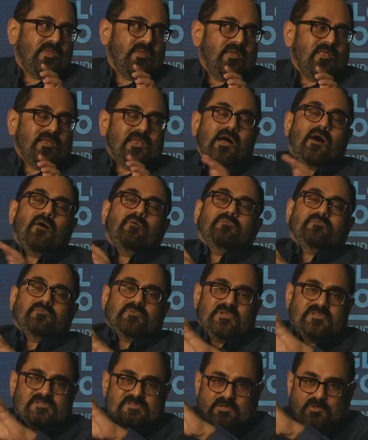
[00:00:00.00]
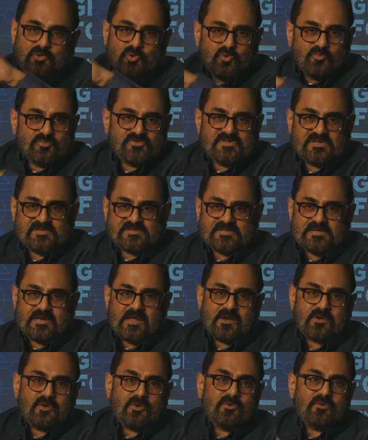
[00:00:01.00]
Now, it's a doomsday
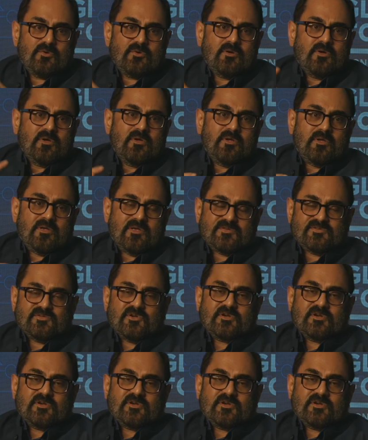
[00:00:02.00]
scenario. It's not